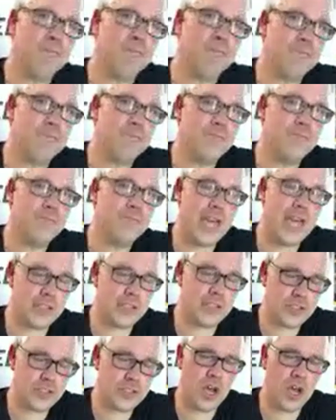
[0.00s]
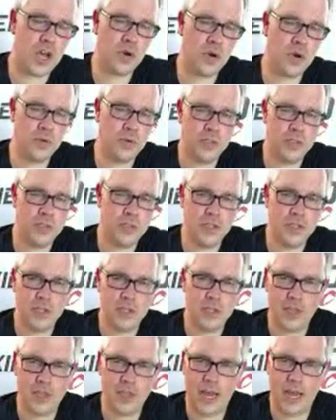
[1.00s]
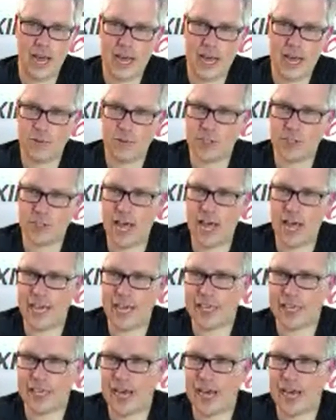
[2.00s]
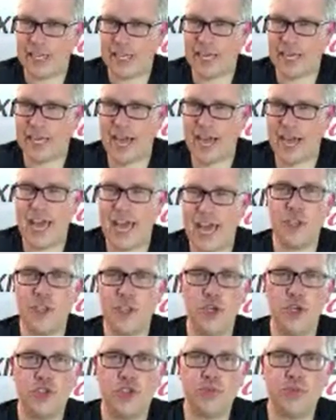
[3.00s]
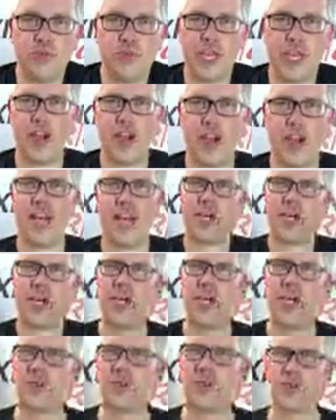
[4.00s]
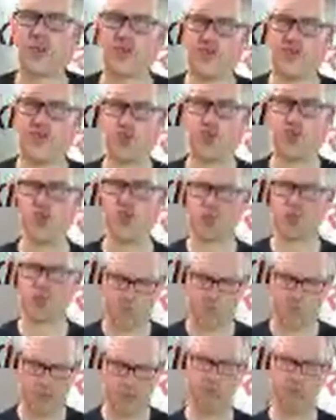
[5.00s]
Yeah, so I was like, I had the YouTube channel. I done a couple of reviews for the